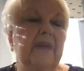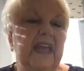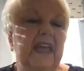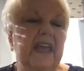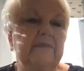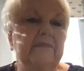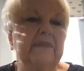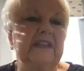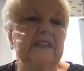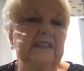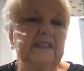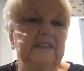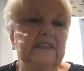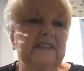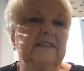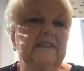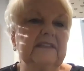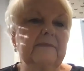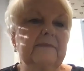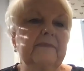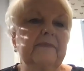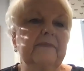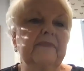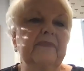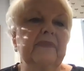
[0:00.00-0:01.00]
babies,
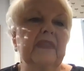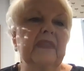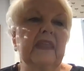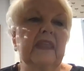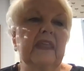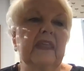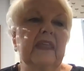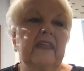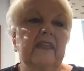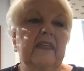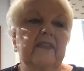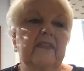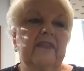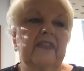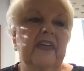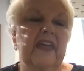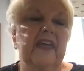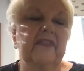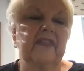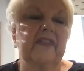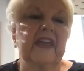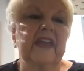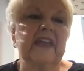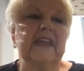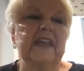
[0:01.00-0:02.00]

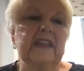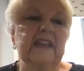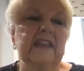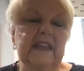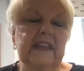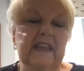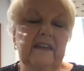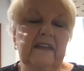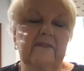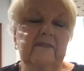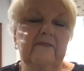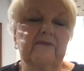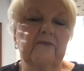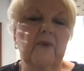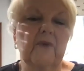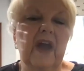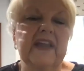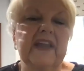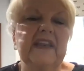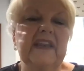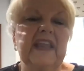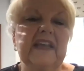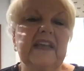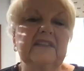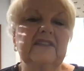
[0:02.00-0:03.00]
that they can live
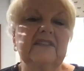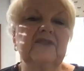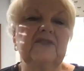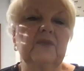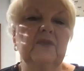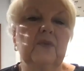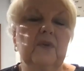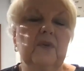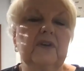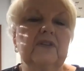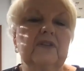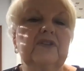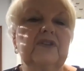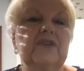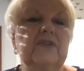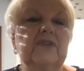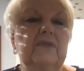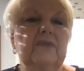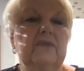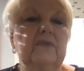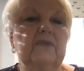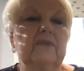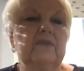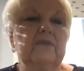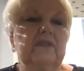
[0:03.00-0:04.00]
right next door
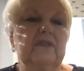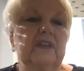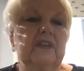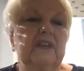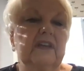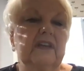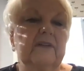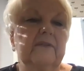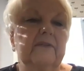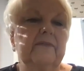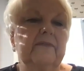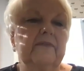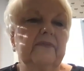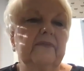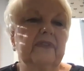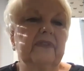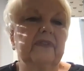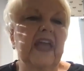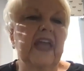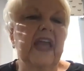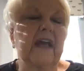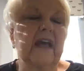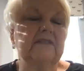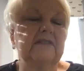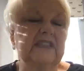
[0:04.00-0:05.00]
to the
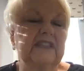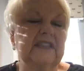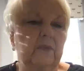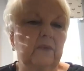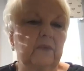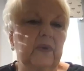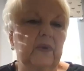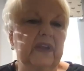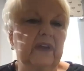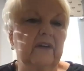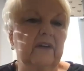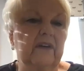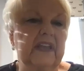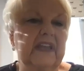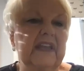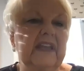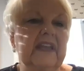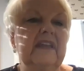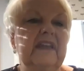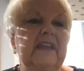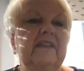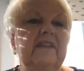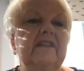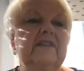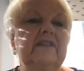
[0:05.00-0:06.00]
house that we are
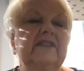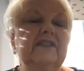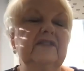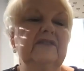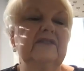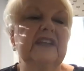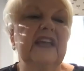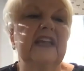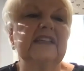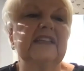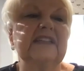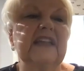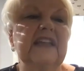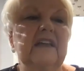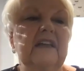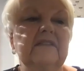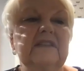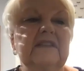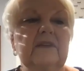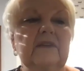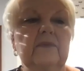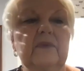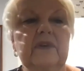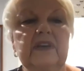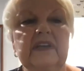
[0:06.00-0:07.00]
in, the Susanna's house
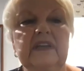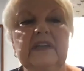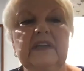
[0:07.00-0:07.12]
that we're